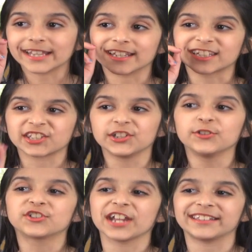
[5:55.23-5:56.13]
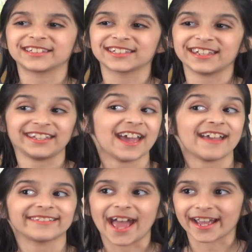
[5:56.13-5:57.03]
at this new jet ski
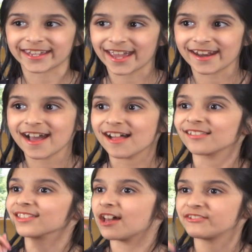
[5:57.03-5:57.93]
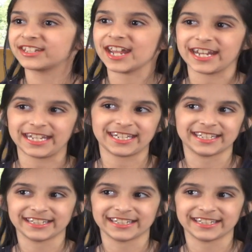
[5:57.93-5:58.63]
that can levitate.